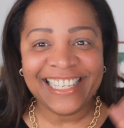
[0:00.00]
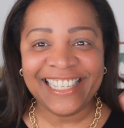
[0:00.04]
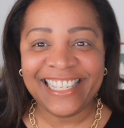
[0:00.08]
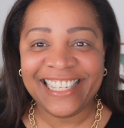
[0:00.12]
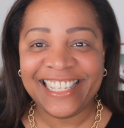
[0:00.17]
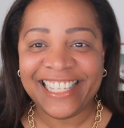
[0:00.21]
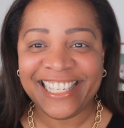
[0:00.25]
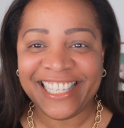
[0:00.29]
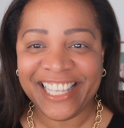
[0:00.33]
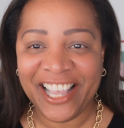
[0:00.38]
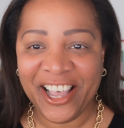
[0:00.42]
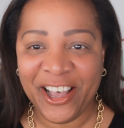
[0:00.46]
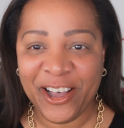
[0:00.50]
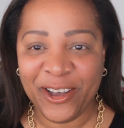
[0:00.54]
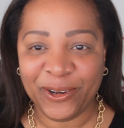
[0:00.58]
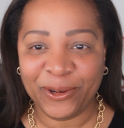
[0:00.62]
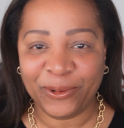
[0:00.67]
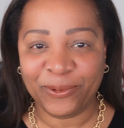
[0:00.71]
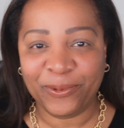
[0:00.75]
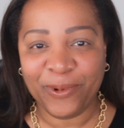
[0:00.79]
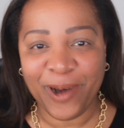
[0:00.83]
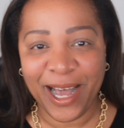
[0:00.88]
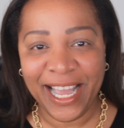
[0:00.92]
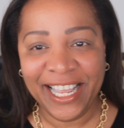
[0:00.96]

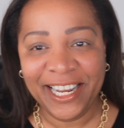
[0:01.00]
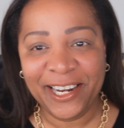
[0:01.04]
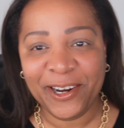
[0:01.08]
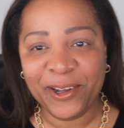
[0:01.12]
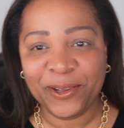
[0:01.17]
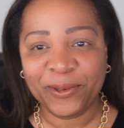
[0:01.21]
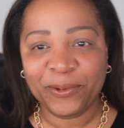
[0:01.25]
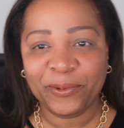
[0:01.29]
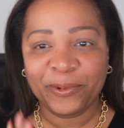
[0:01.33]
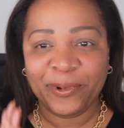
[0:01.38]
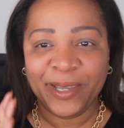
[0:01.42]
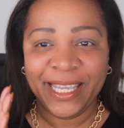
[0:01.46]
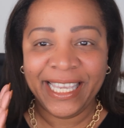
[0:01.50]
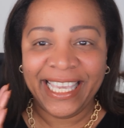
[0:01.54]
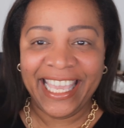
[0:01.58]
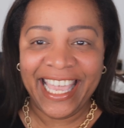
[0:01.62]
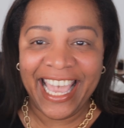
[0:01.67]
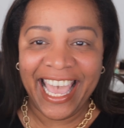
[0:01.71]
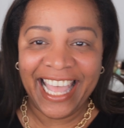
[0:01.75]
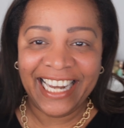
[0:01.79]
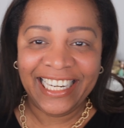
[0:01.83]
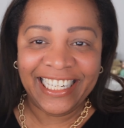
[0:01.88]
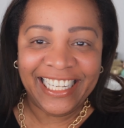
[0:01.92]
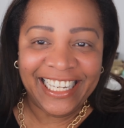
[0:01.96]
So why don't we
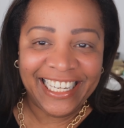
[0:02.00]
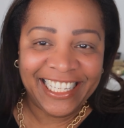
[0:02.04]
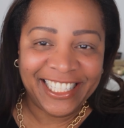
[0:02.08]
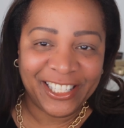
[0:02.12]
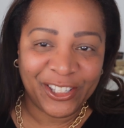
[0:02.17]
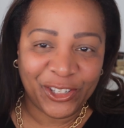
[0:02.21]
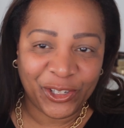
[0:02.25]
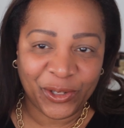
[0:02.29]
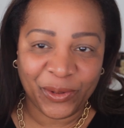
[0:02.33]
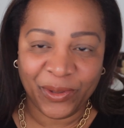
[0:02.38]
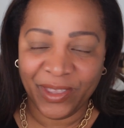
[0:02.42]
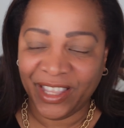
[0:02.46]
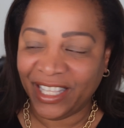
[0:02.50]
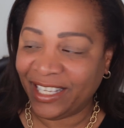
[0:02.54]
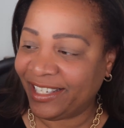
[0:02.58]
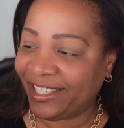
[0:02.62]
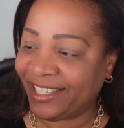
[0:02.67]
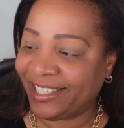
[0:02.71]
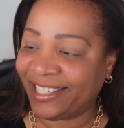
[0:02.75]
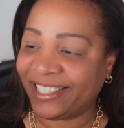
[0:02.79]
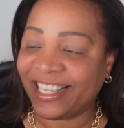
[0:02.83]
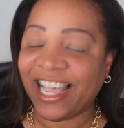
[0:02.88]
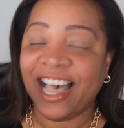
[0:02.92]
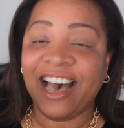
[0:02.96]
get into
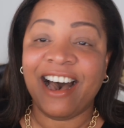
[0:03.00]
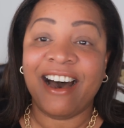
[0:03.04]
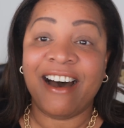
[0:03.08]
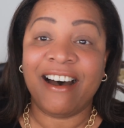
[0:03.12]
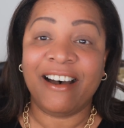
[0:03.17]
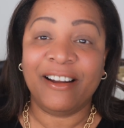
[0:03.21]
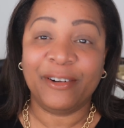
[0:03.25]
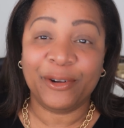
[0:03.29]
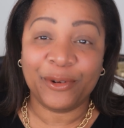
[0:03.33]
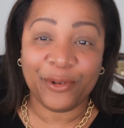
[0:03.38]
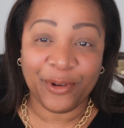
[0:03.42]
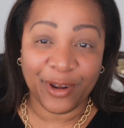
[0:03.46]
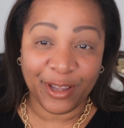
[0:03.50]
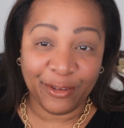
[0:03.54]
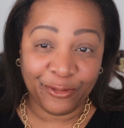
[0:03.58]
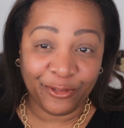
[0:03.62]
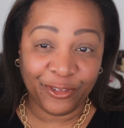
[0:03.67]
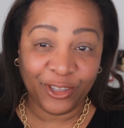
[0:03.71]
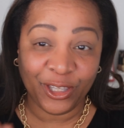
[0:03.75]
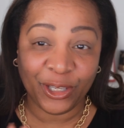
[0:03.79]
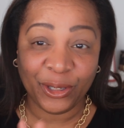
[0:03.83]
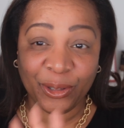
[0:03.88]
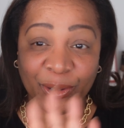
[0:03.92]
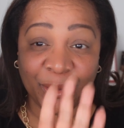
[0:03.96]
this uh,
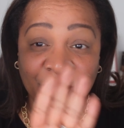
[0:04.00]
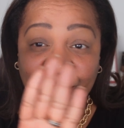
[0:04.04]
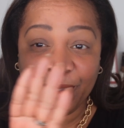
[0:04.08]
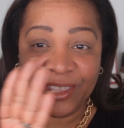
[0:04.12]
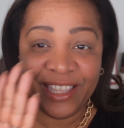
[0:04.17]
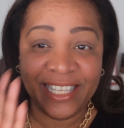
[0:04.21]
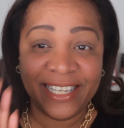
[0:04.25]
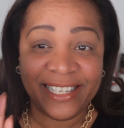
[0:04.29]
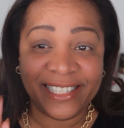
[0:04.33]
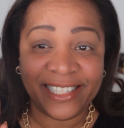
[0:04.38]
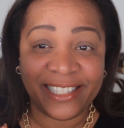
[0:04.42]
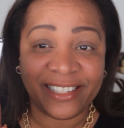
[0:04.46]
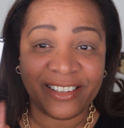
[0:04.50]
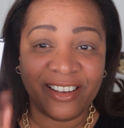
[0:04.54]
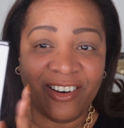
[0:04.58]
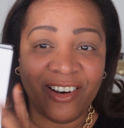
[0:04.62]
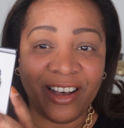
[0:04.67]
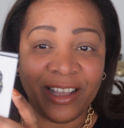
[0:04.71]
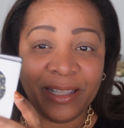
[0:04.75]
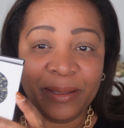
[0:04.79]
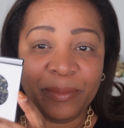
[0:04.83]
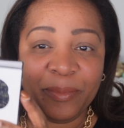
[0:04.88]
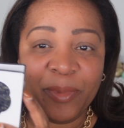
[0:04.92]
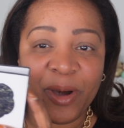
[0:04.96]
review, this
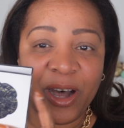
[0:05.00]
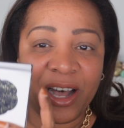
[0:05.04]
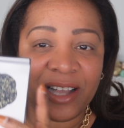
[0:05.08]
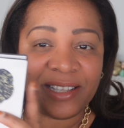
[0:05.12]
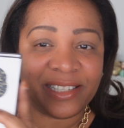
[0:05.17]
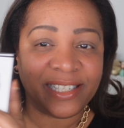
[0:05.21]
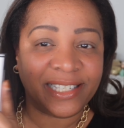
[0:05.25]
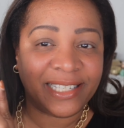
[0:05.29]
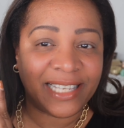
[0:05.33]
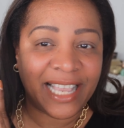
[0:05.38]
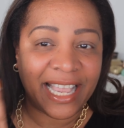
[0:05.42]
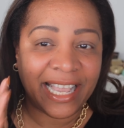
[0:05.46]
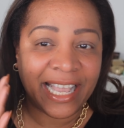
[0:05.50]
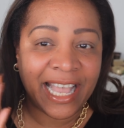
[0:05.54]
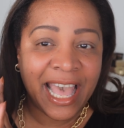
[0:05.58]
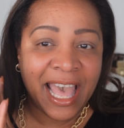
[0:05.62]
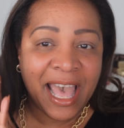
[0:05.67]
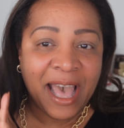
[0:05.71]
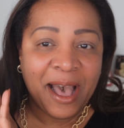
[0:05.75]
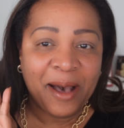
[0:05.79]
unboxing